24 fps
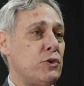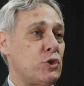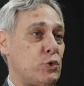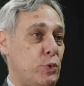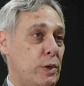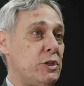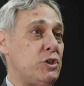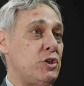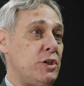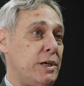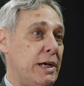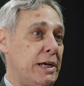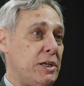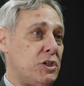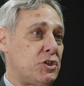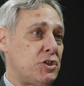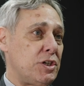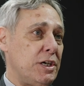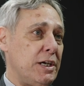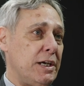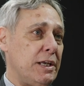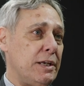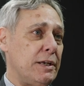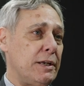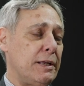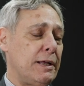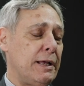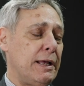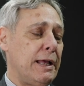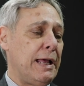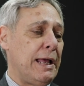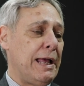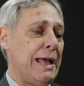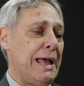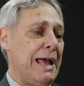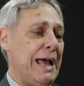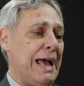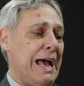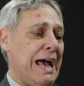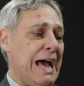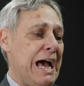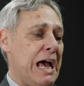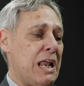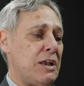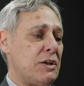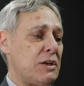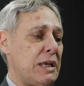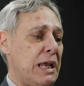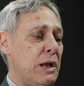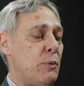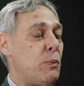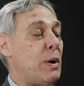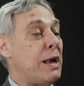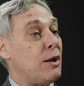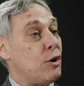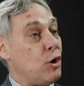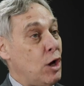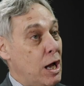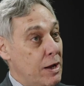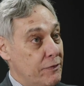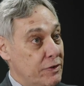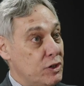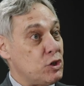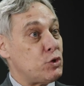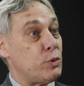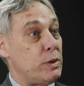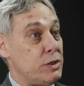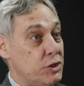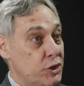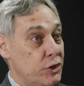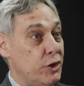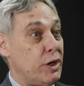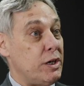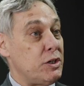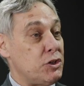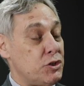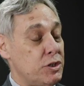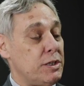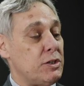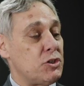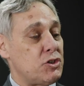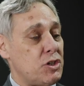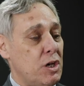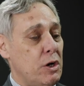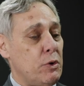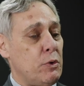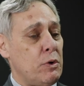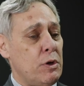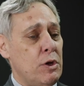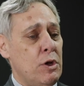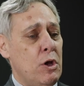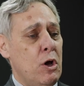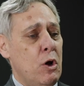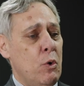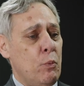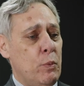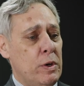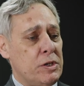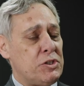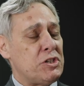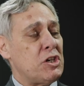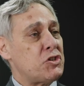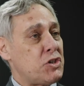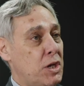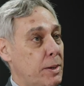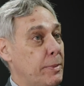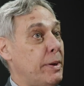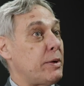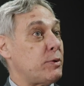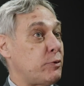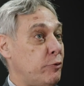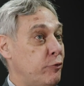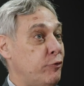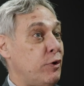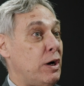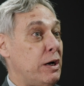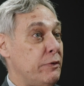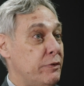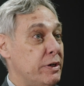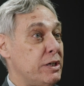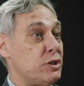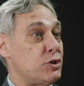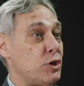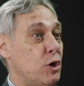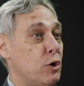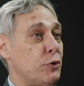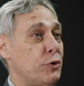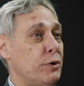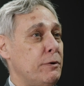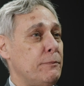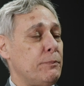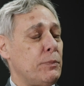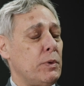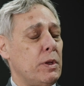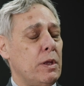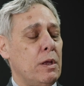2018, and it went live in 2019. So we just came up to 5 years old.